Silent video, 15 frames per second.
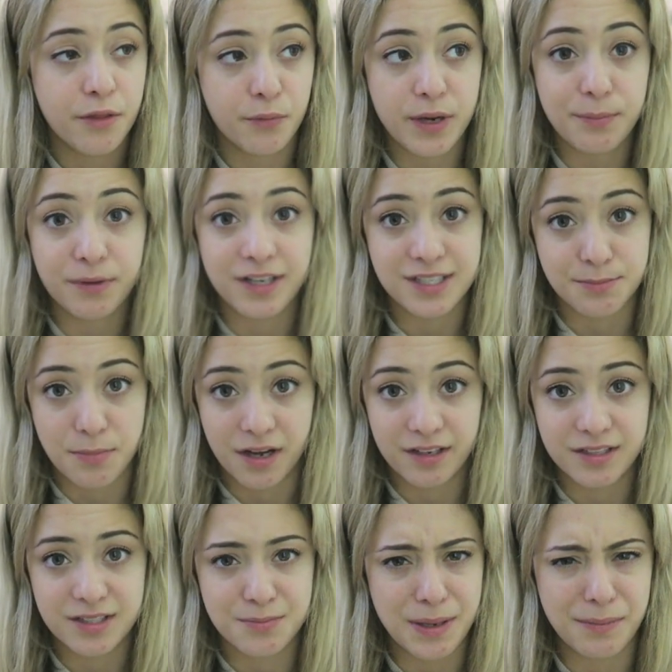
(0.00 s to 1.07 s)
three plus
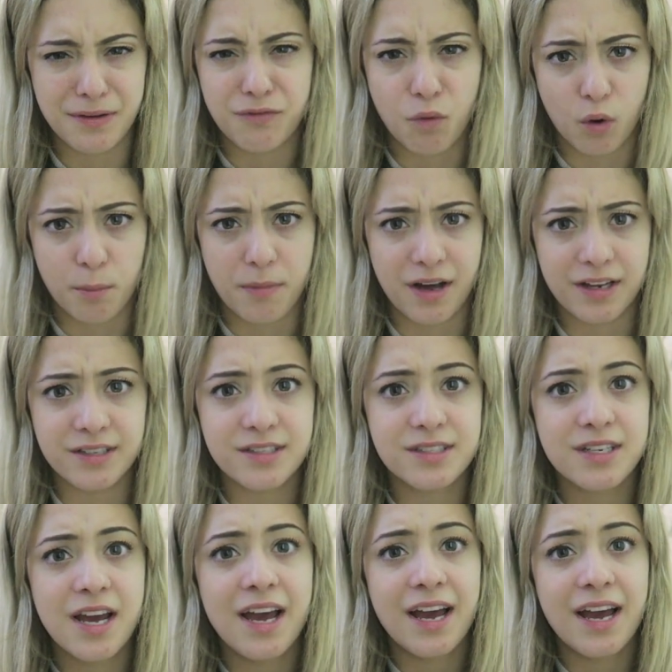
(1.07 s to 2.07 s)
months, maybe four months,